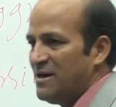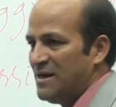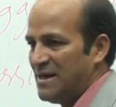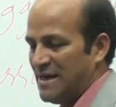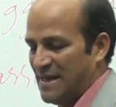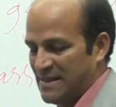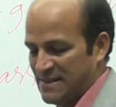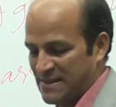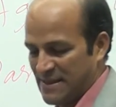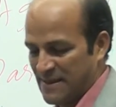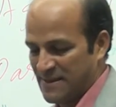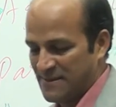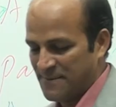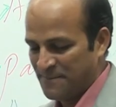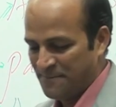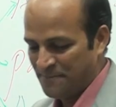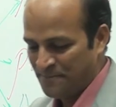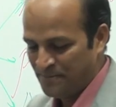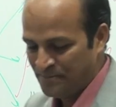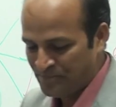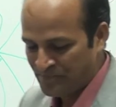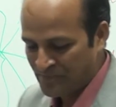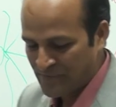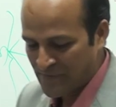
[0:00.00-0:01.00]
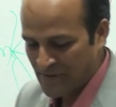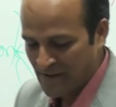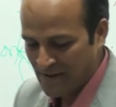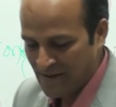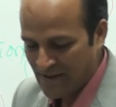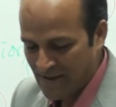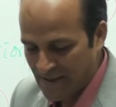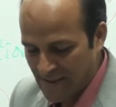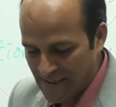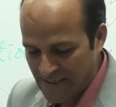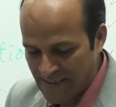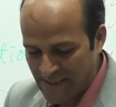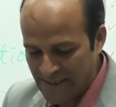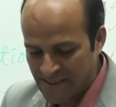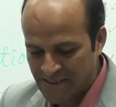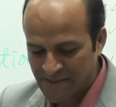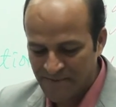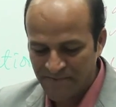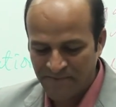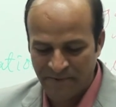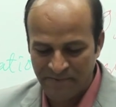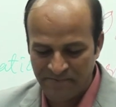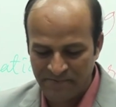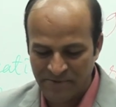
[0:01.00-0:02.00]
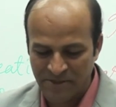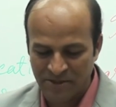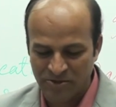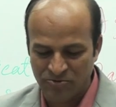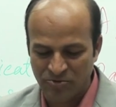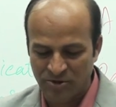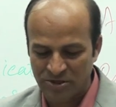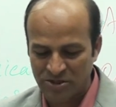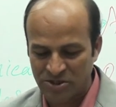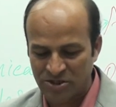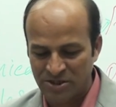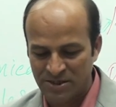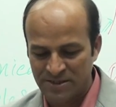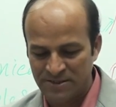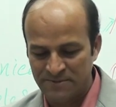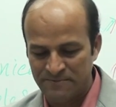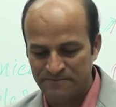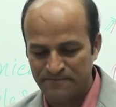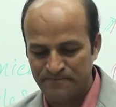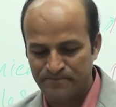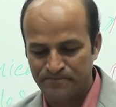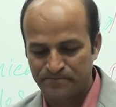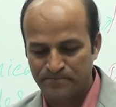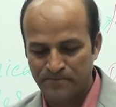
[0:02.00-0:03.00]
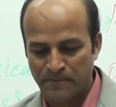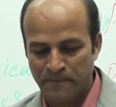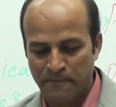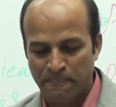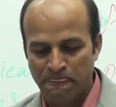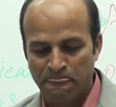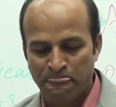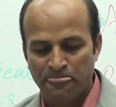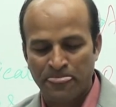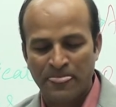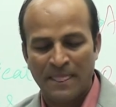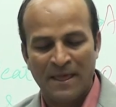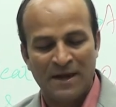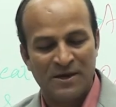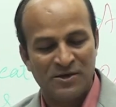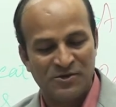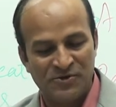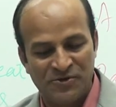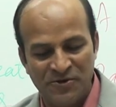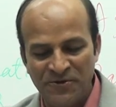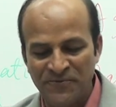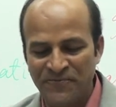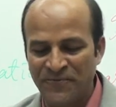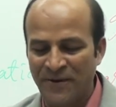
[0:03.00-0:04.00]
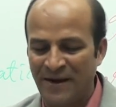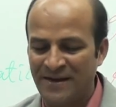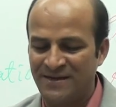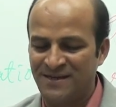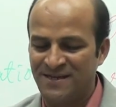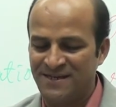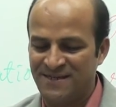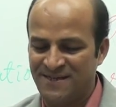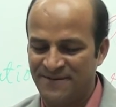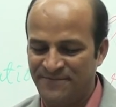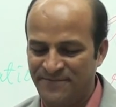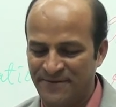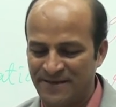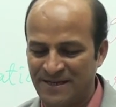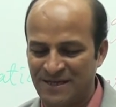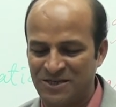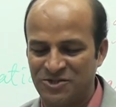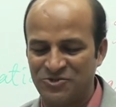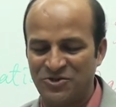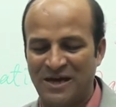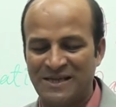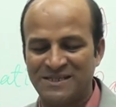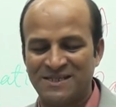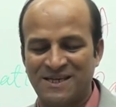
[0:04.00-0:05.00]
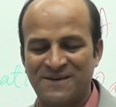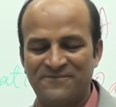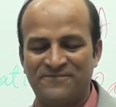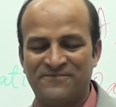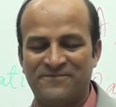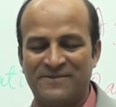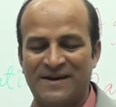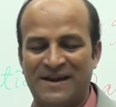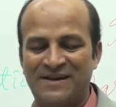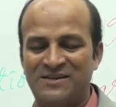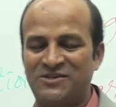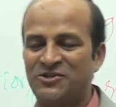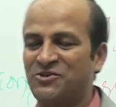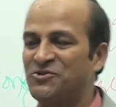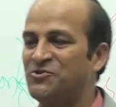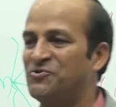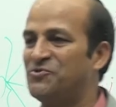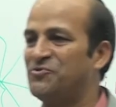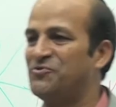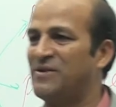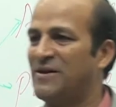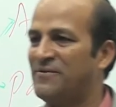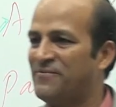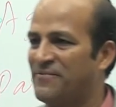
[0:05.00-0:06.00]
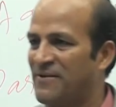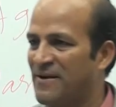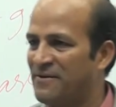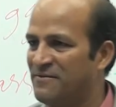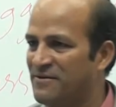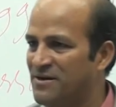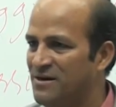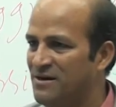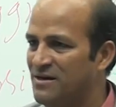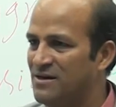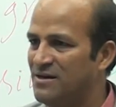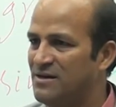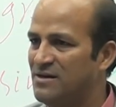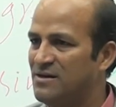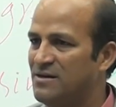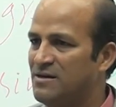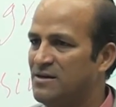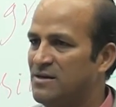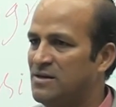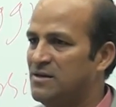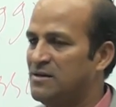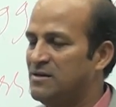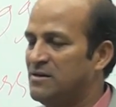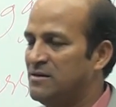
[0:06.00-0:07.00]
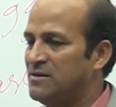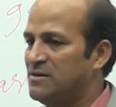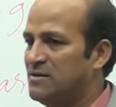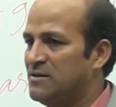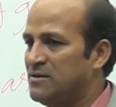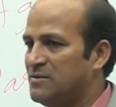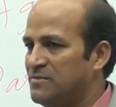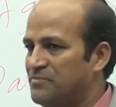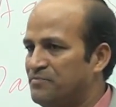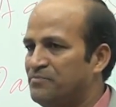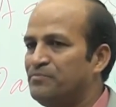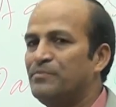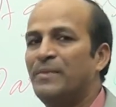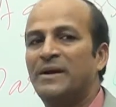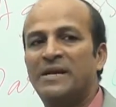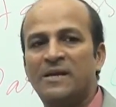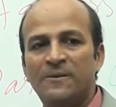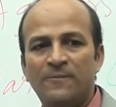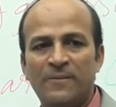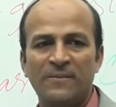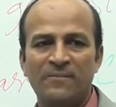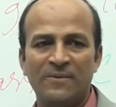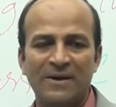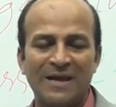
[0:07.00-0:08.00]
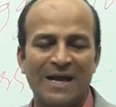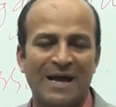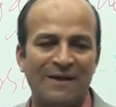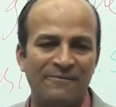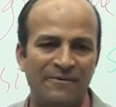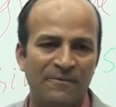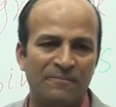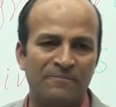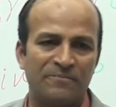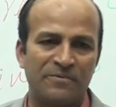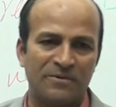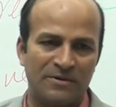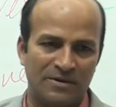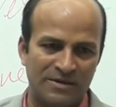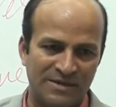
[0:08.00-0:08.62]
like that. Next, fifth question Do you find it difficult to ask a friend to do a favor? Many people have a